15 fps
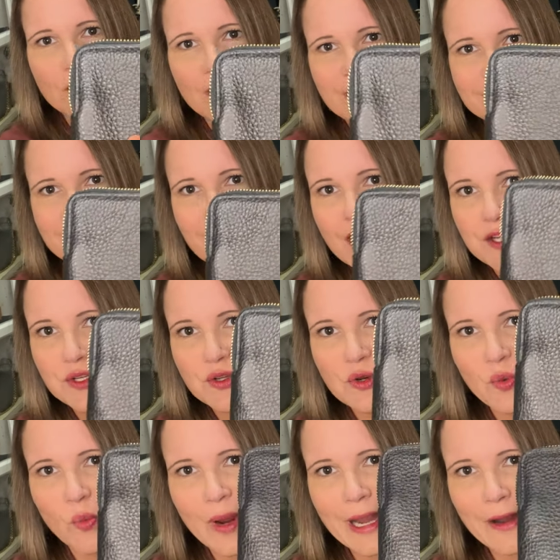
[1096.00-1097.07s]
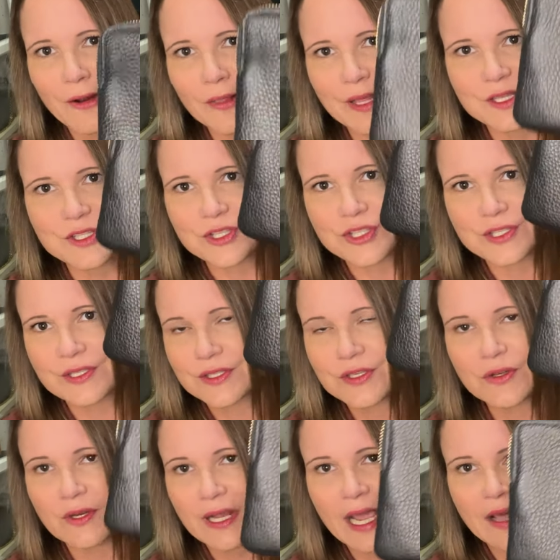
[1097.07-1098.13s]
That's not due to wear, that's just
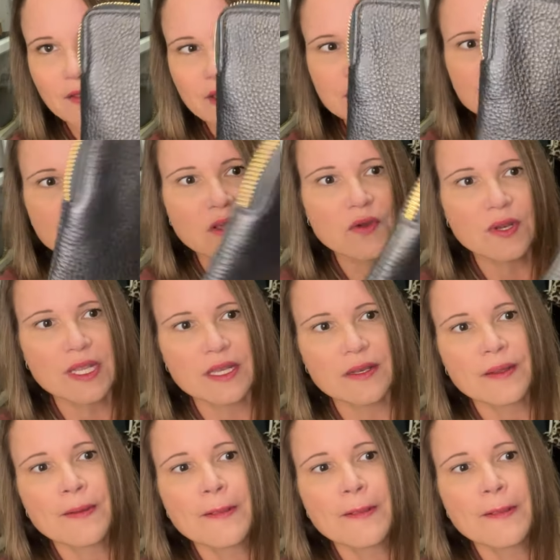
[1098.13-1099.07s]
due to how they sewed it.